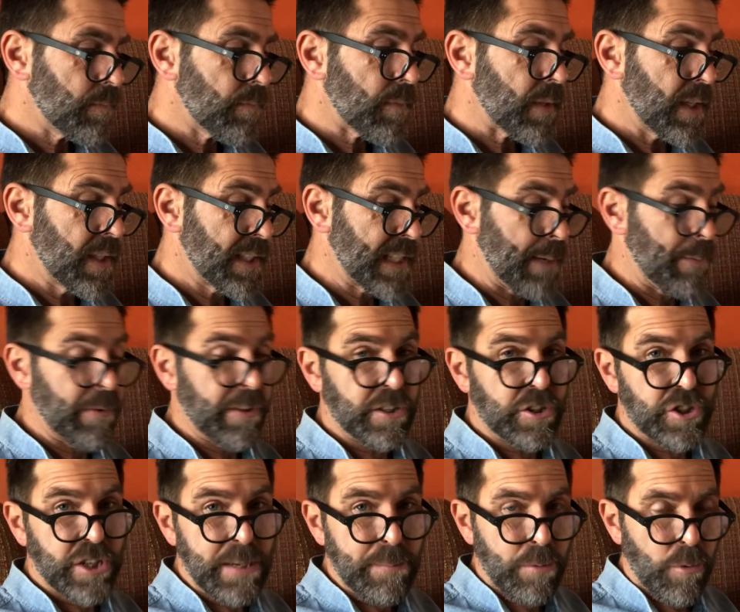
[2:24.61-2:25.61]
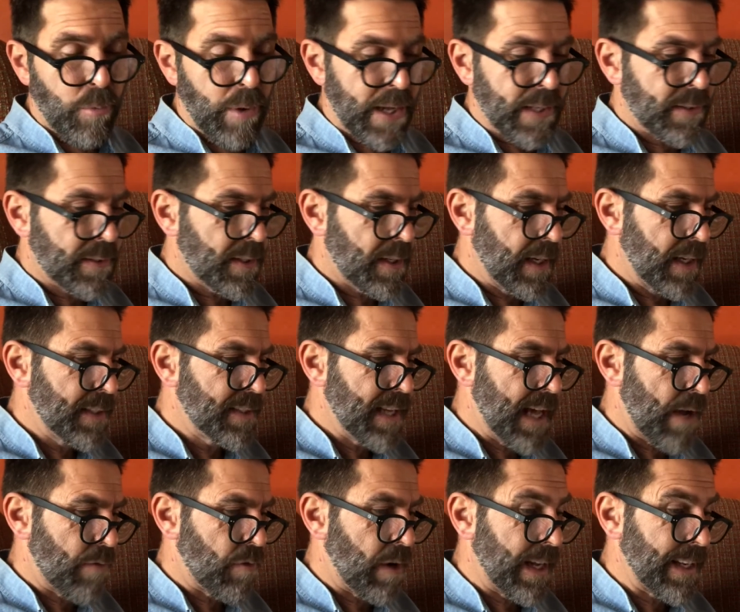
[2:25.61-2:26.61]
Some of the cheaper ones are
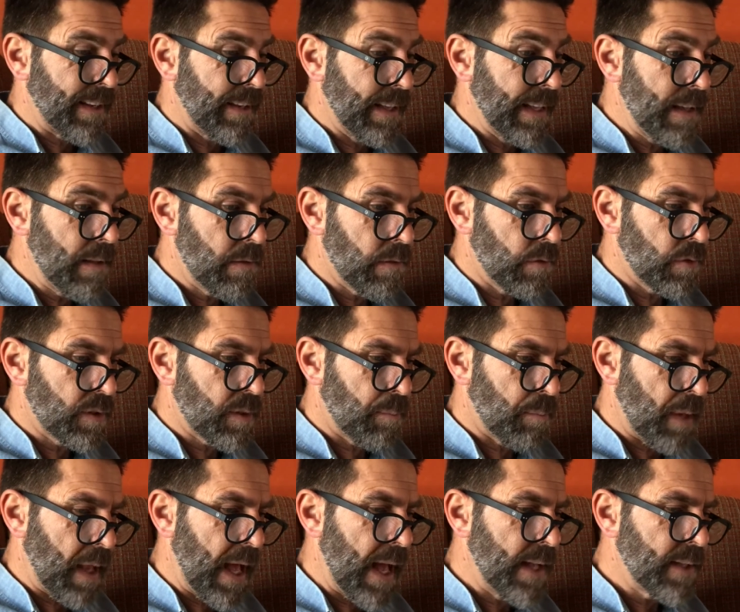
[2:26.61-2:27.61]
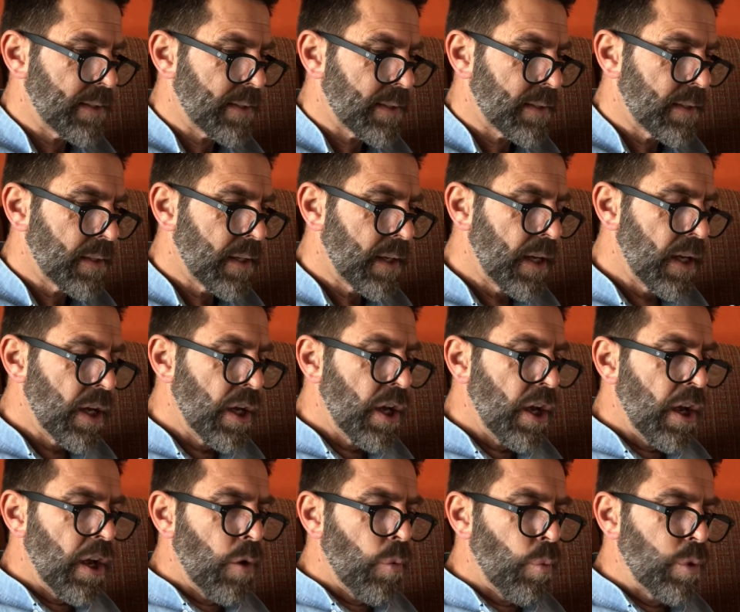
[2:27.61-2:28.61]
downright lethal to plants,
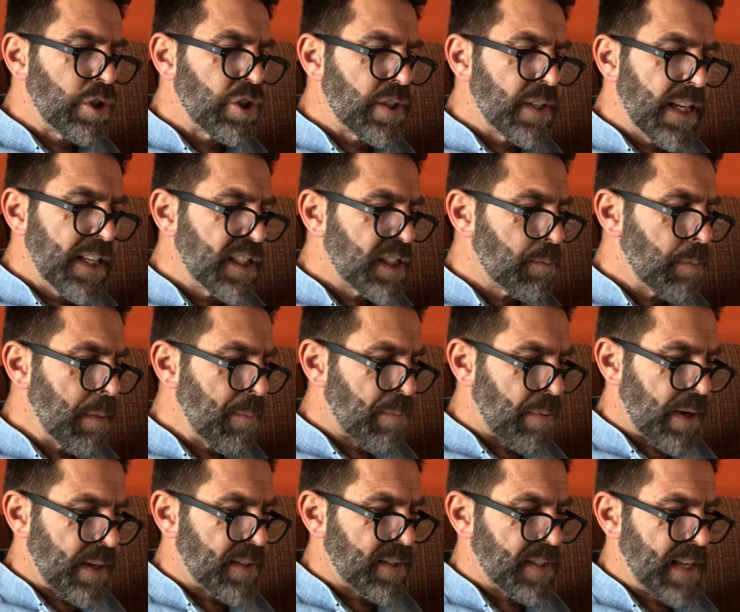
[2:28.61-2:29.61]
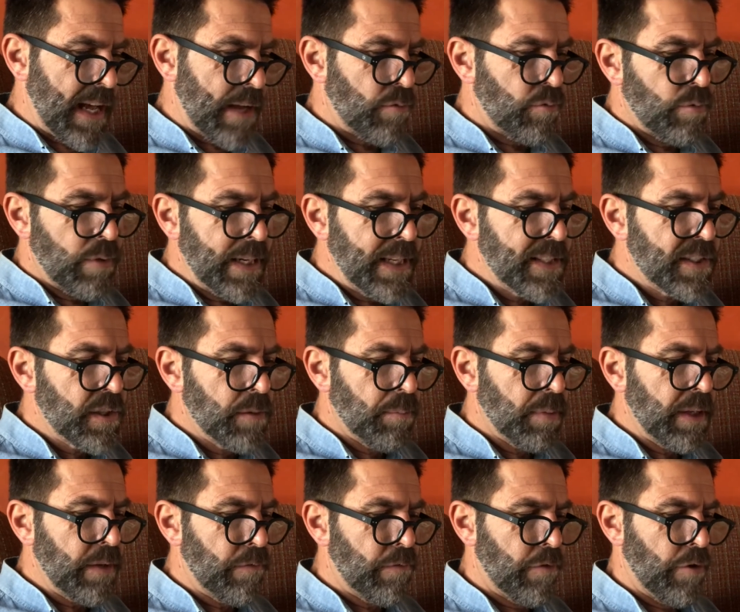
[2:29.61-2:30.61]
which needs to be pressed down
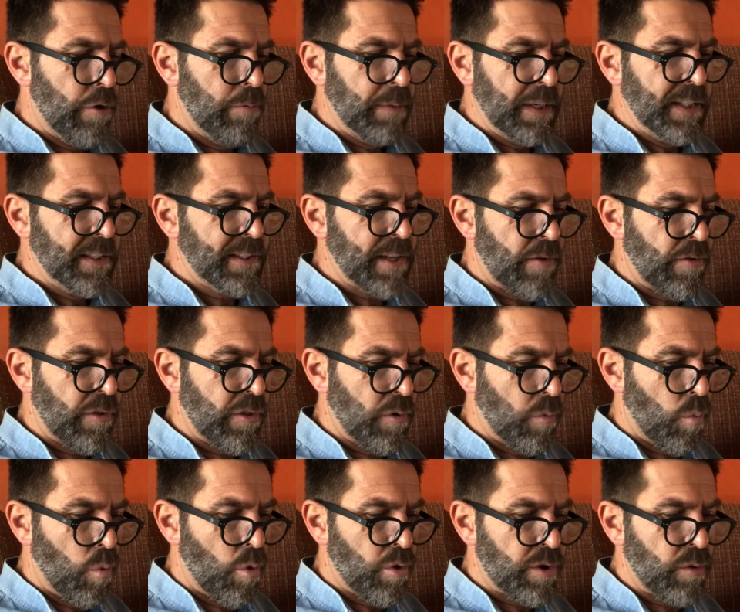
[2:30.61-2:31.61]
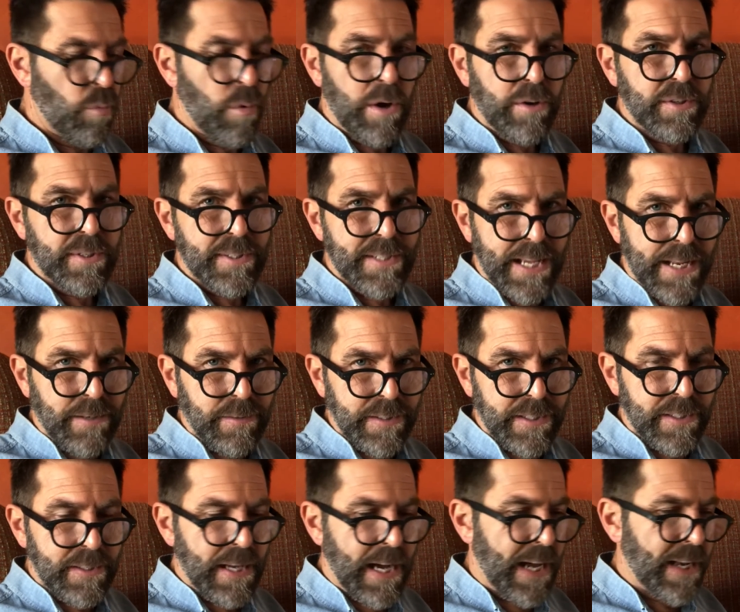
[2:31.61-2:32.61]
reasonably firmly so that the water won't settle
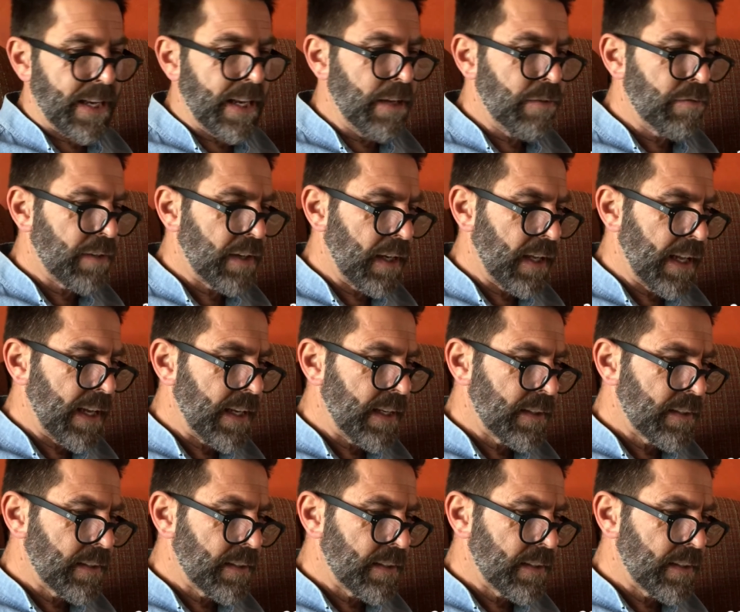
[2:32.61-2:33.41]
it unevenly.